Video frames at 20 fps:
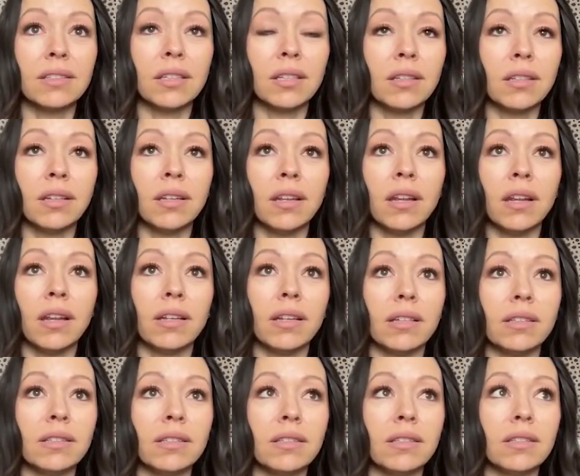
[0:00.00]

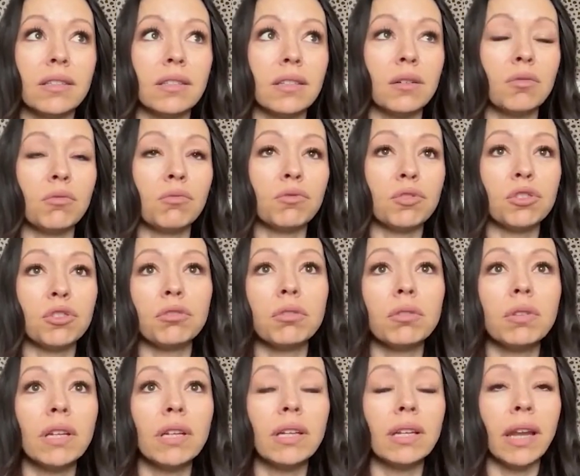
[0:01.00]
to
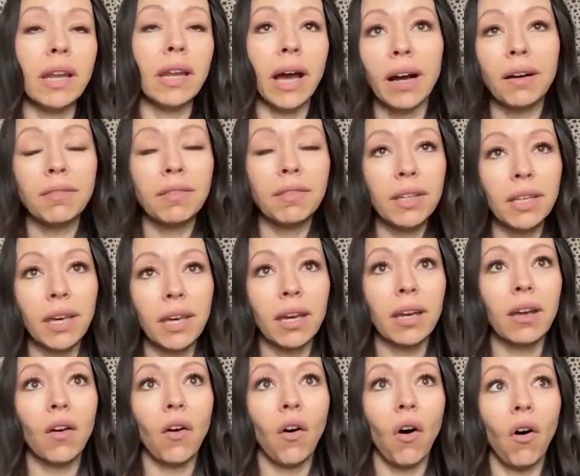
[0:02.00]
truly
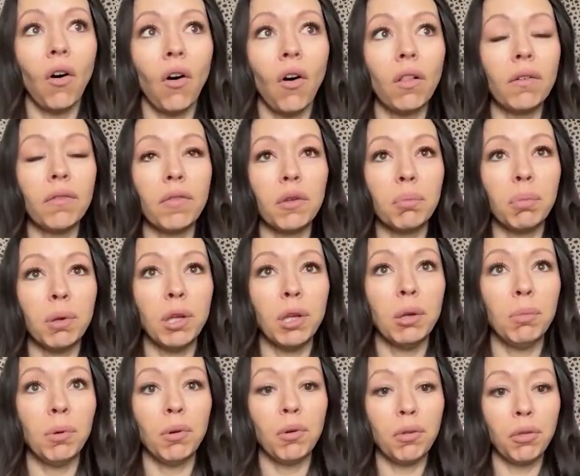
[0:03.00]
navigate all of the
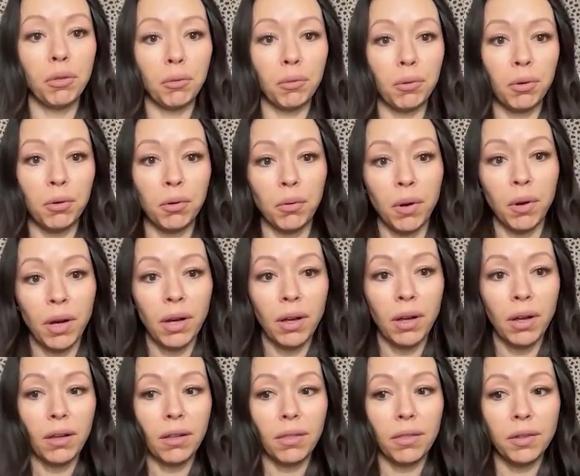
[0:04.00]
people through
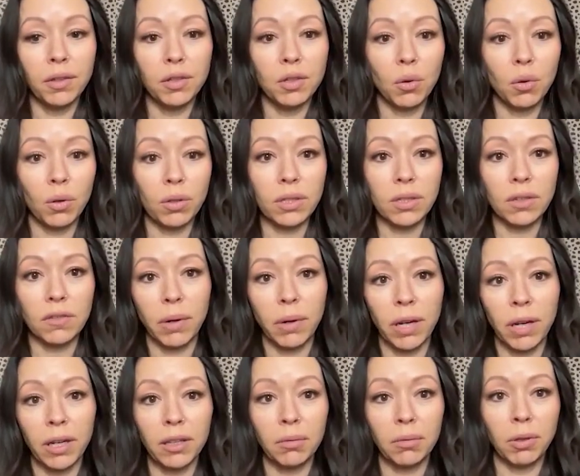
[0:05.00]
the doors of
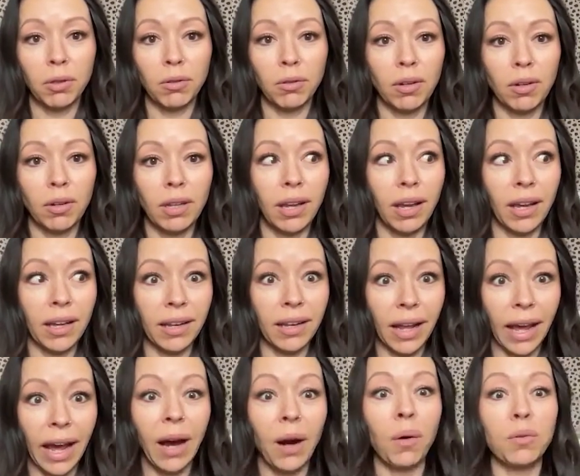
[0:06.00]
my community and
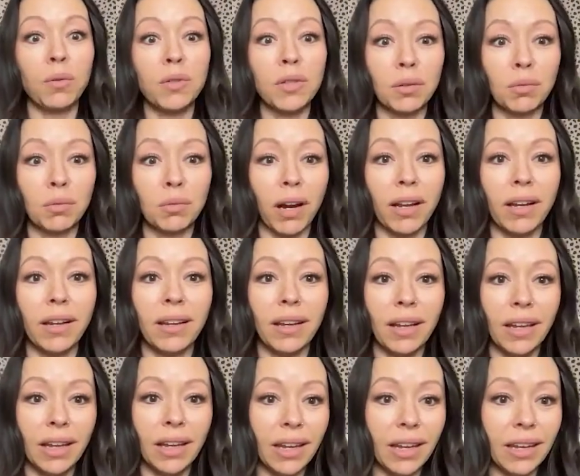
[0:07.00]
out, right?
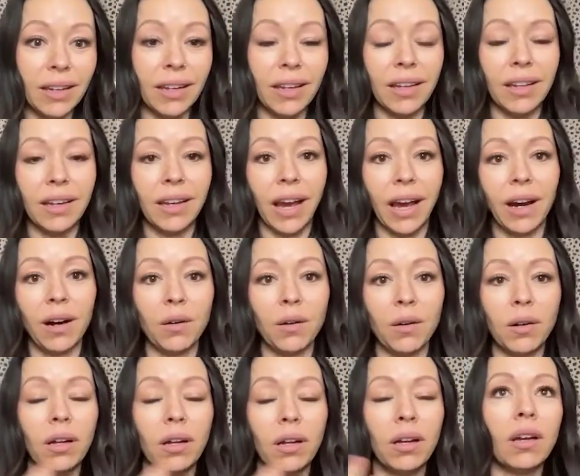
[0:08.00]
In and
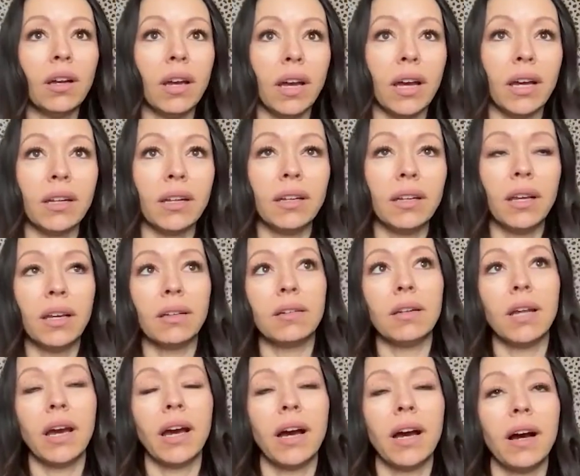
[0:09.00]
out
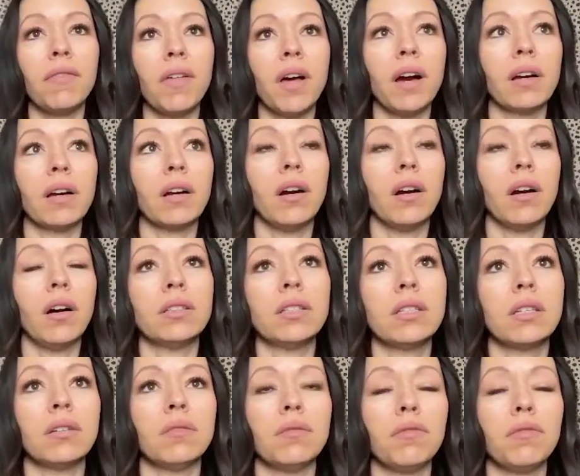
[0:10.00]
and have that
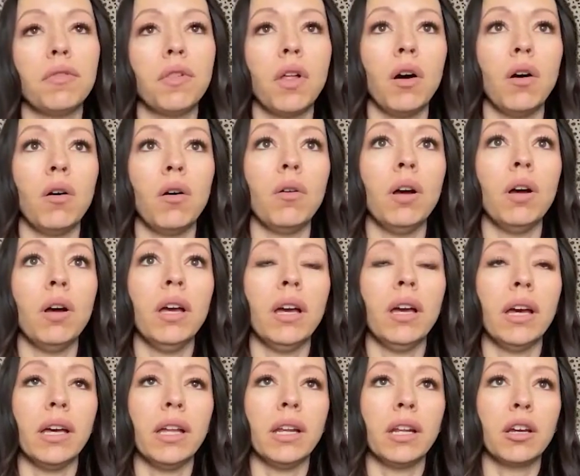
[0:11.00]
constant flow
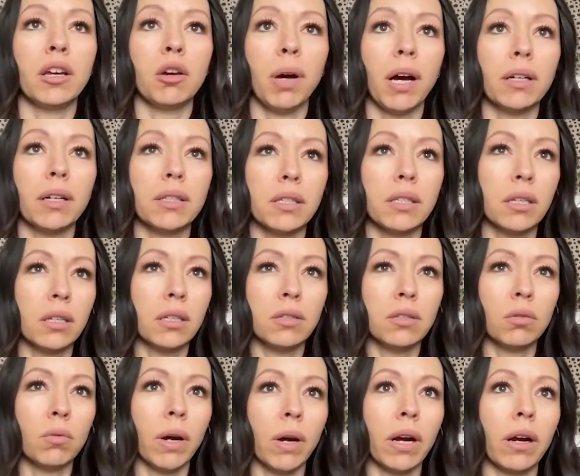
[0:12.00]
in a capacity
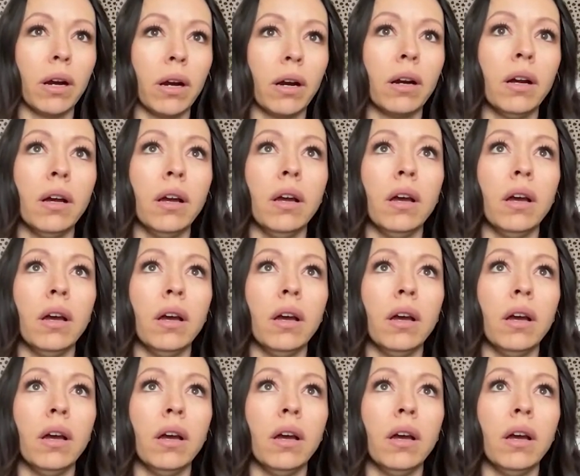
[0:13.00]
to where